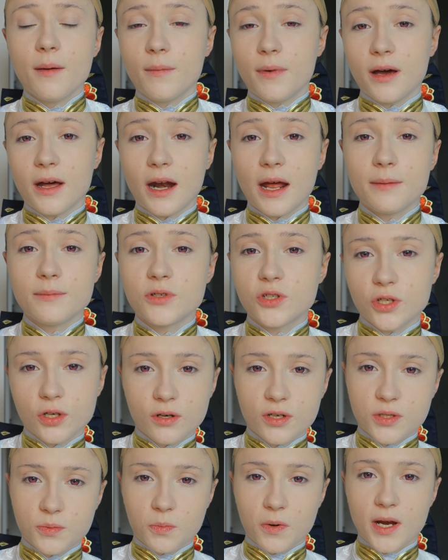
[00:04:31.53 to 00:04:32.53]
But I'm
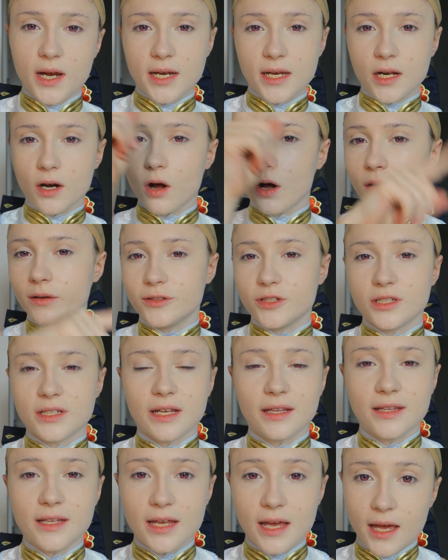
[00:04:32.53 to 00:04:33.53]
sure spraying it all just
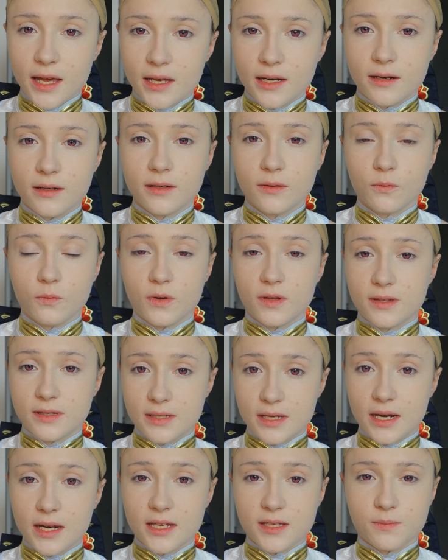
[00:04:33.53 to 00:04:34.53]
at the end with
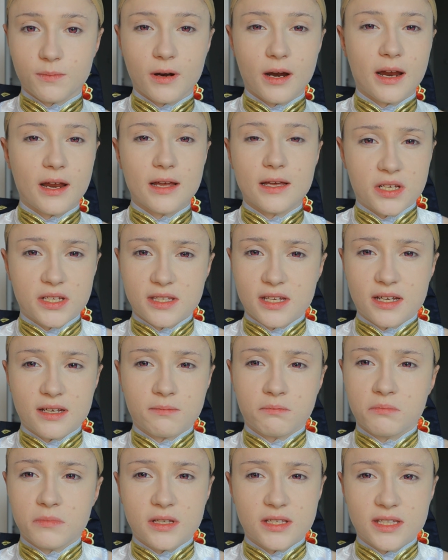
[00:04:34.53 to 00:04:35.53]
setting spray does like
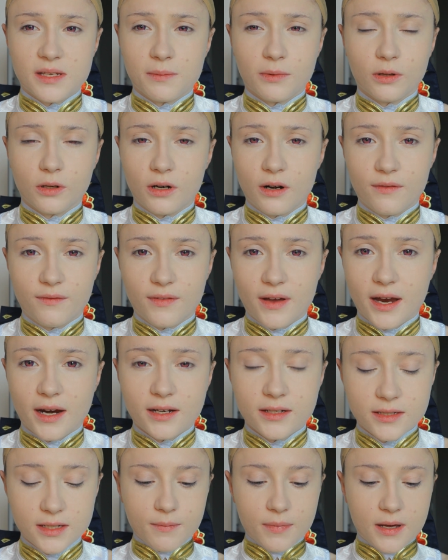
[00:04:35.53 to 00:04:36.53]
a similar
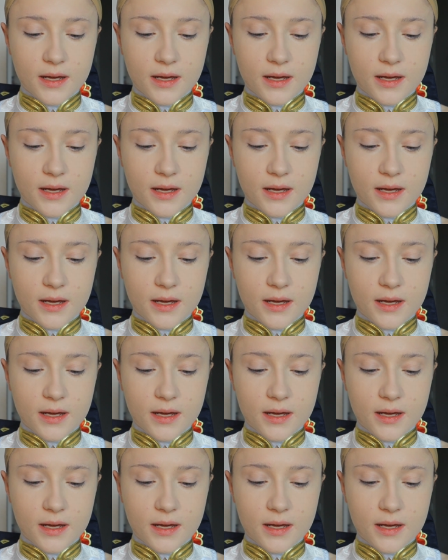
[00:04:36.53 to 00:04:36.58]
effect.